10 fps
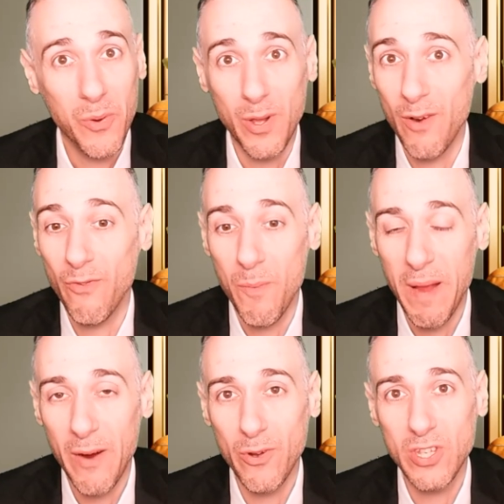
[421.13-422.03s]
with non-farm
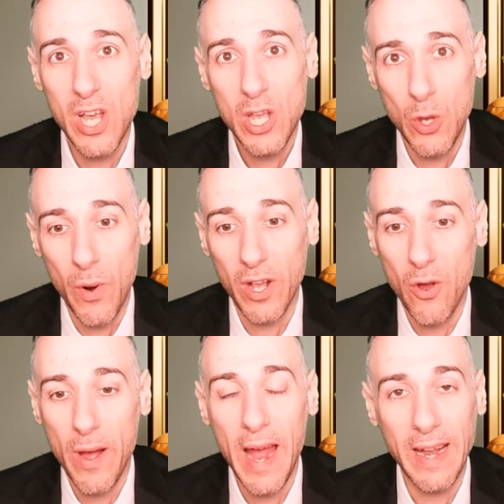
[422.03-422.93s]
payrolls, you want to
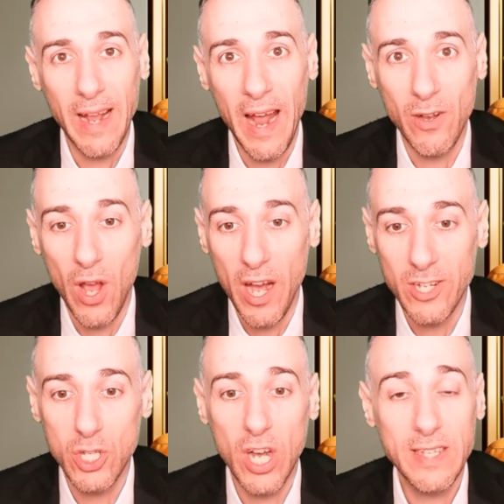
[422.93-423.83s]
go ahead and
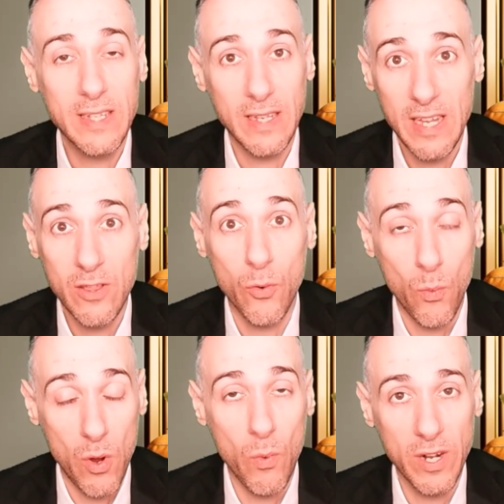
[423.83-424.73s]
adjust either
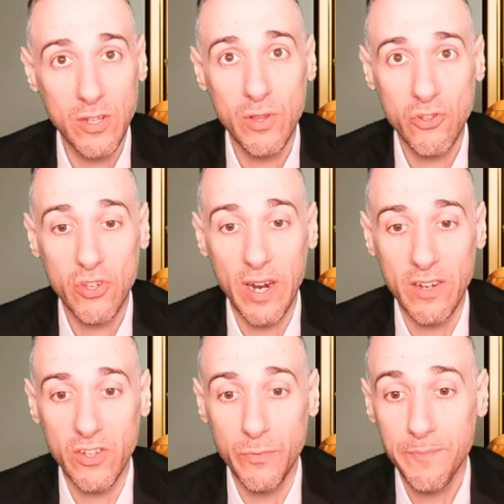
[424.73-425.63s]
one or two things you got to
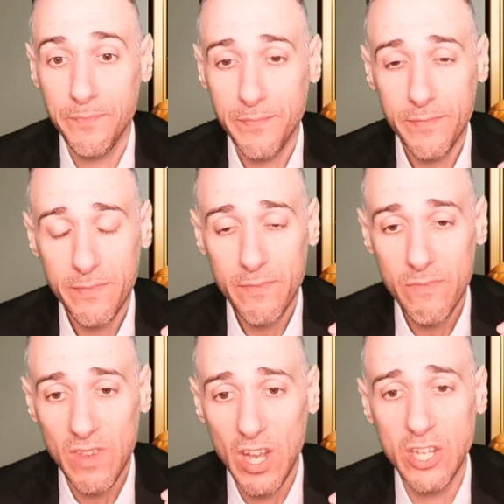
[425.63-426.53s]
do
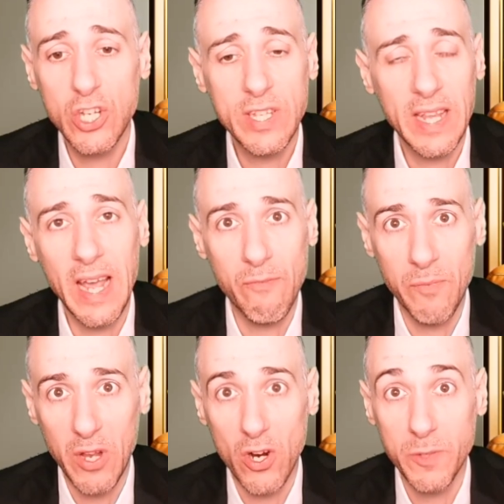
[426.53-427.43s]
adjust the gap from
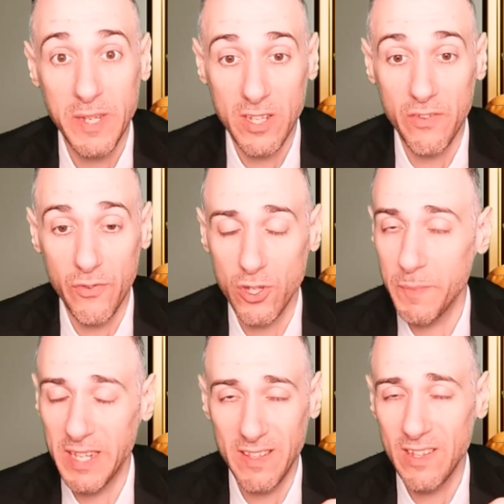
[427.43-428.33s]
the RSP to the first
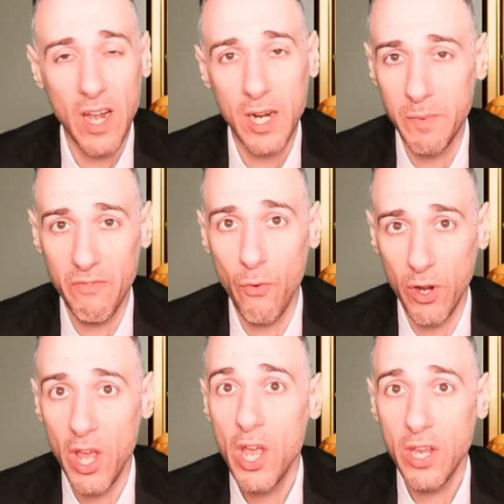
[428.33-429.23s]
because it's not going to be
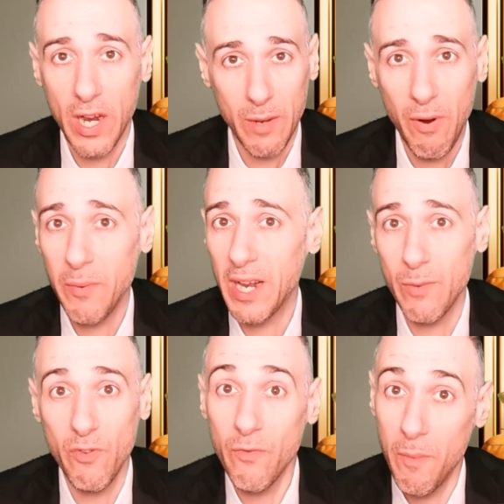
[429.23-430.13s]
40. You're going to probably going to
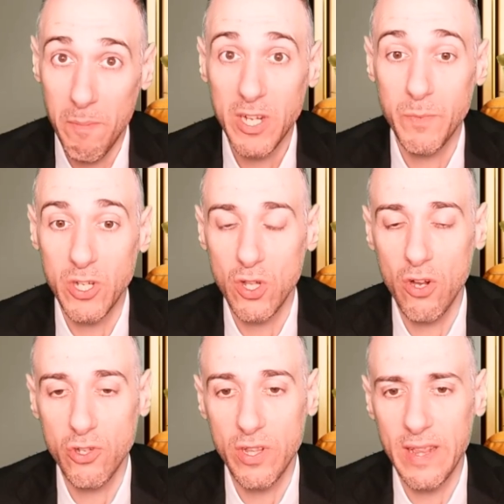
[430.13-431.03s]
move much, much
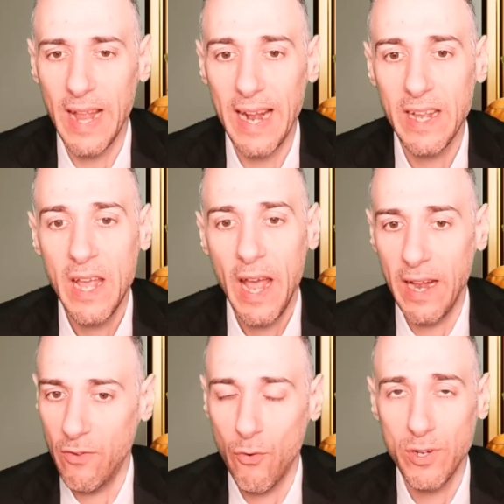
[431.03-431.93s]
larger than that.
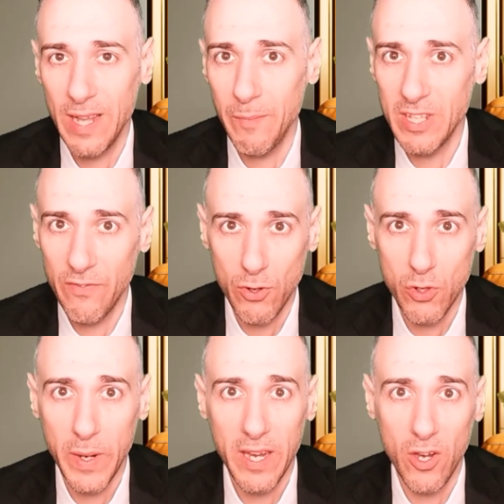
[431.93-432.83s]
And of course, that means if you're
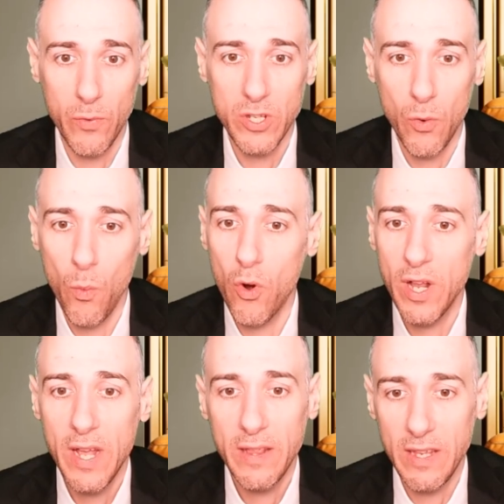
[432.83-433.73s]
tweaking your risk reward,
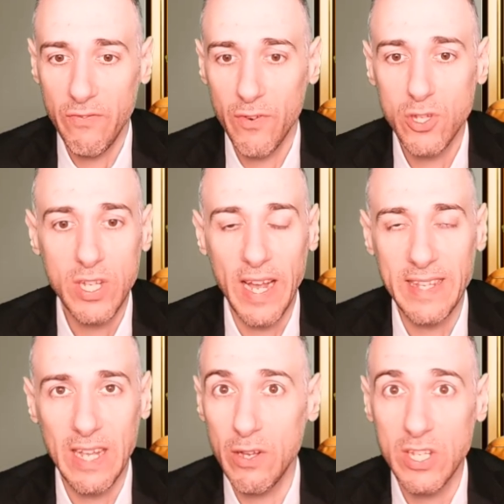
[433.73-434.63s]
the first to
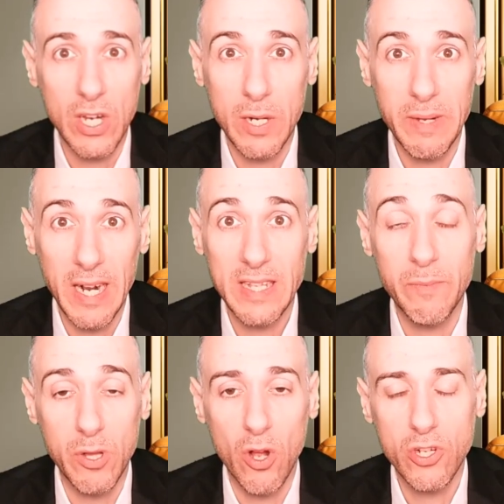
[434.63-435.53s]
SL isn't going to be 19,
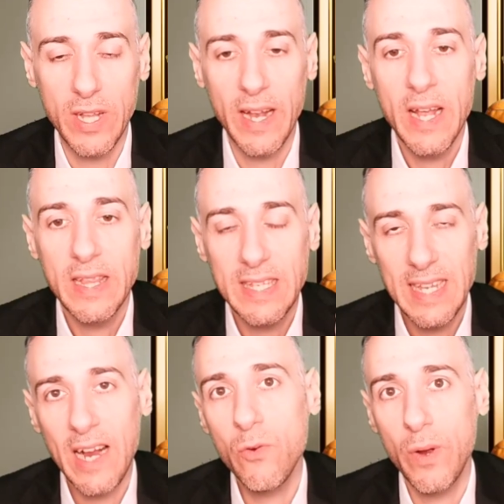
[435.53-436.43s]
but larger than that. The
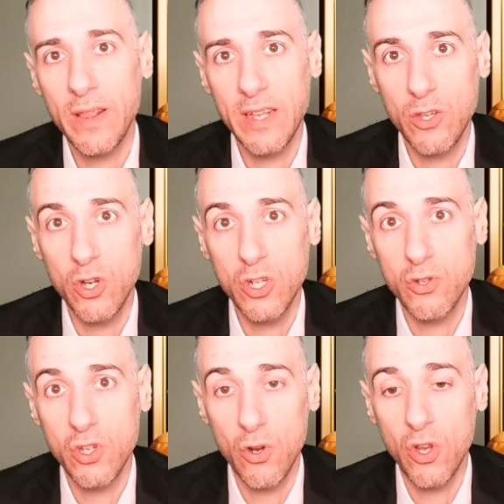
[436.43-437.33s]
second way, thing you could do
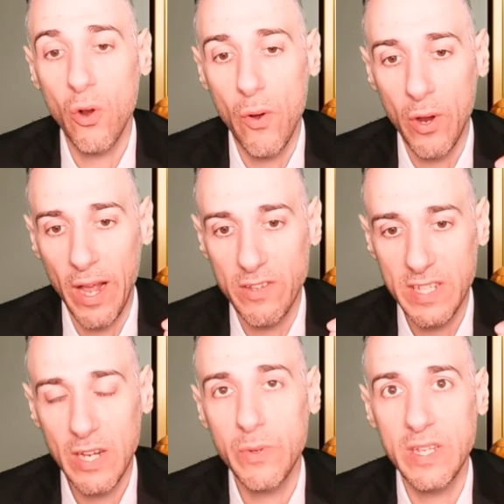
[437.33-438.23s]
is you go, you know, okay, I'll
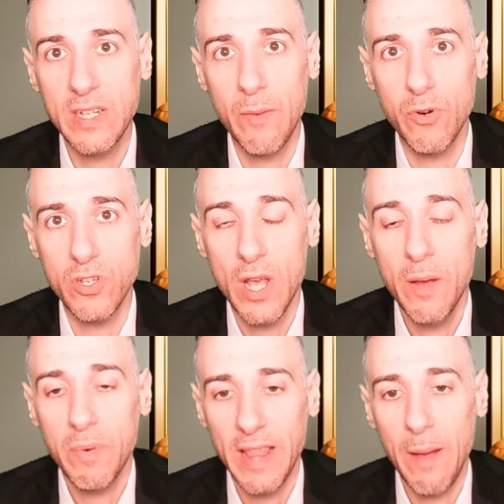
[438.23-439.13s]
stick with these numbers.
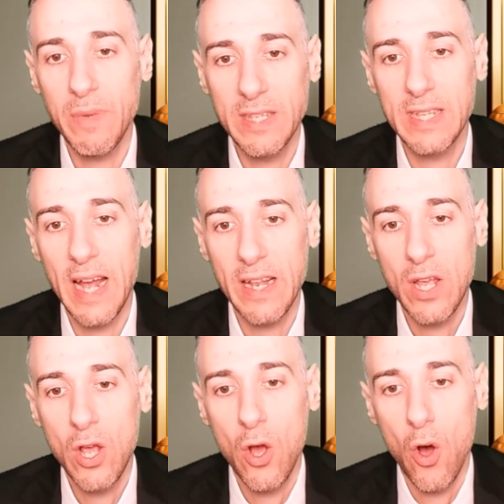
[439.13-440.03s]
But that means that
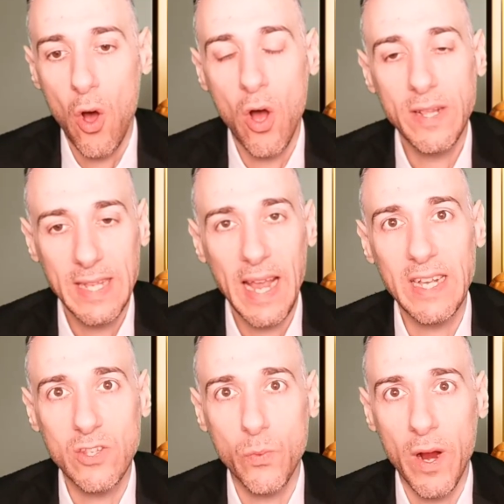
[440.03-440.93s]
on
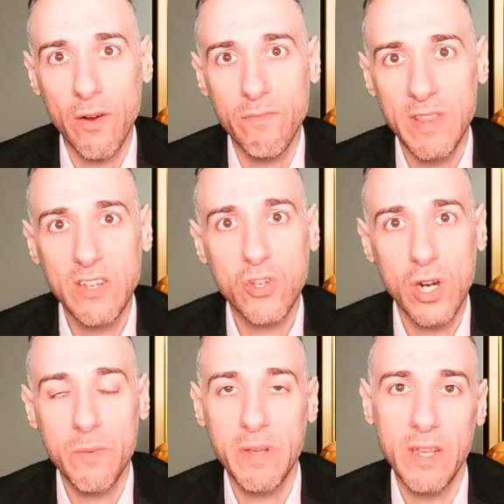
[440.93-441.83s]
days where things are
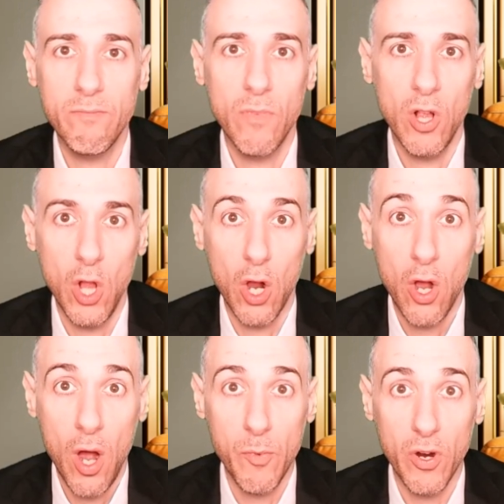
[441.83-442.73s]
going to be a lot
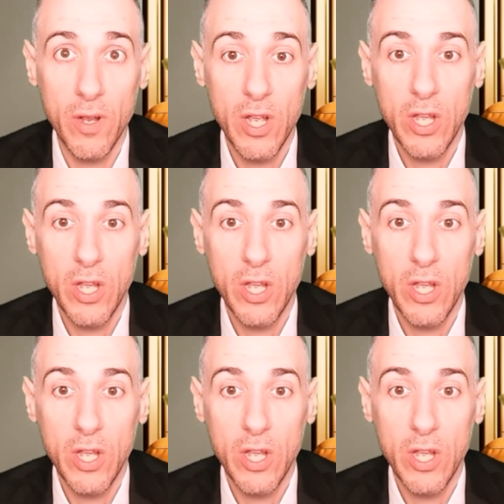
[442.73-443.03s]
calmer,